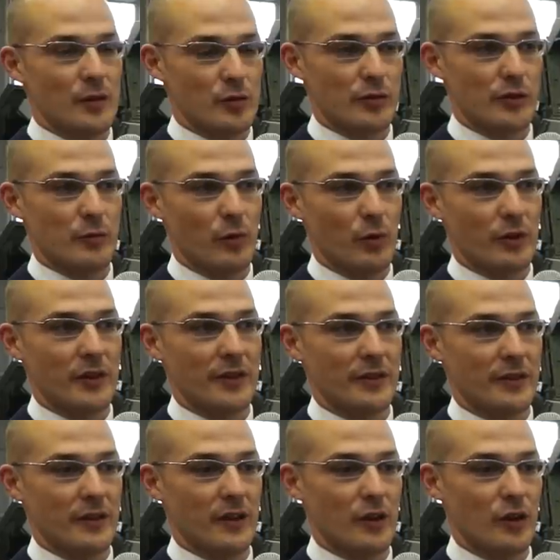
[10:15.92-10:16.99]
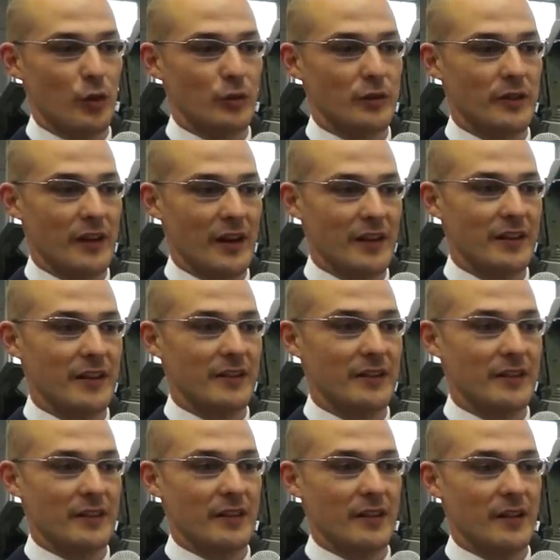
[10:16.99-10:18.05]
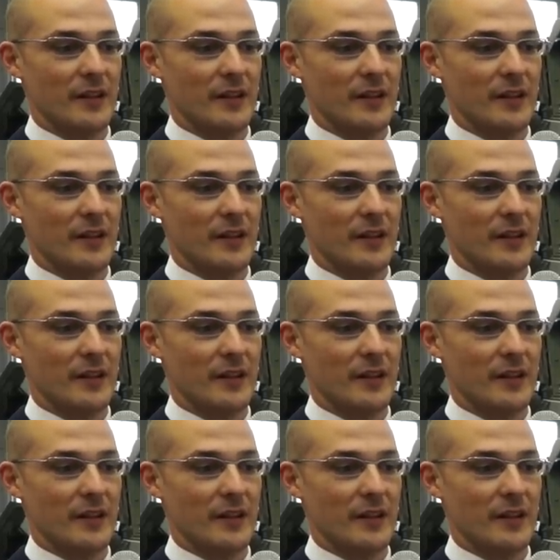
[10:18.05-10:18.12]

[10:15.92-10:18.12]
which was awarded Golden Eidet